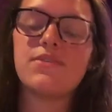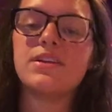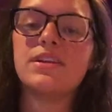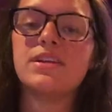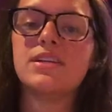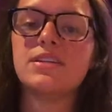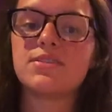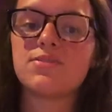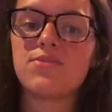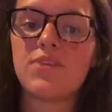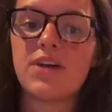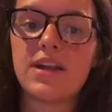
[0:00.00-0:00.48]
and
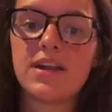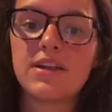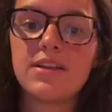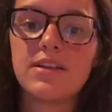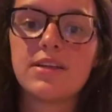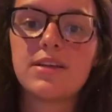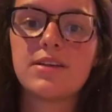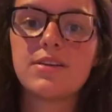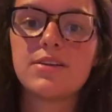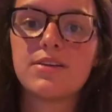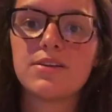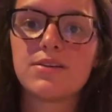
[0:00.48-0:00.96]
he's
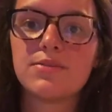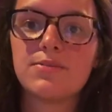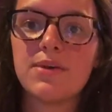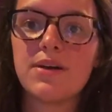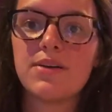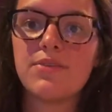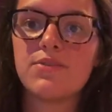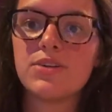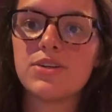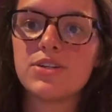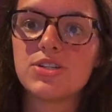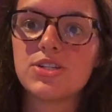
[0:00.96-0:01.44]
finally cleared
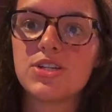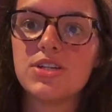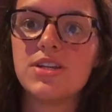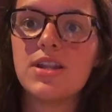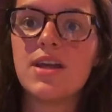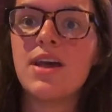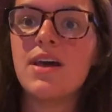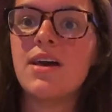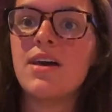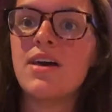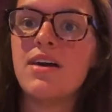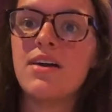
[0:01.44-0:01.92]
my vision
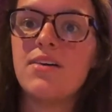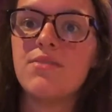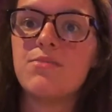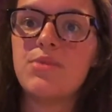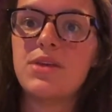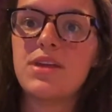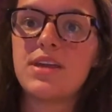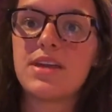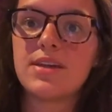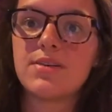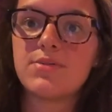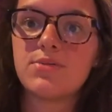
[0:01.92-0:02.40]
of
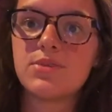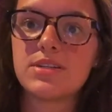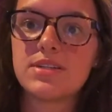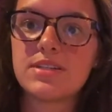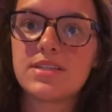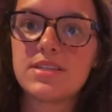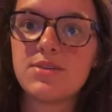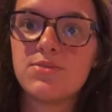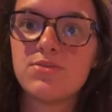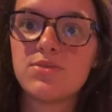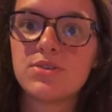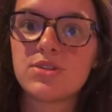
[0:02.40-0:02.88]
being able to
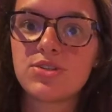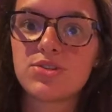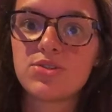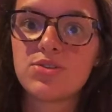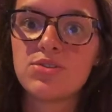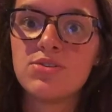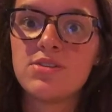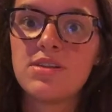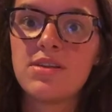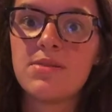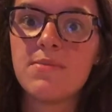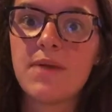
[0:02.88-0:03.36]
see what
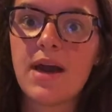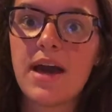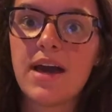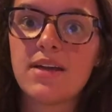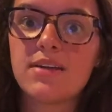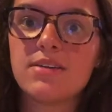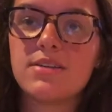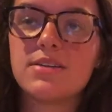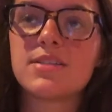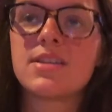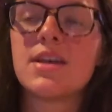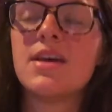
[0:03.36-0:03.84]
truly
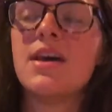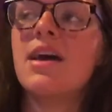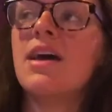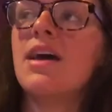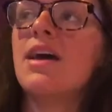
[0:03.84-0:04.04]
matters.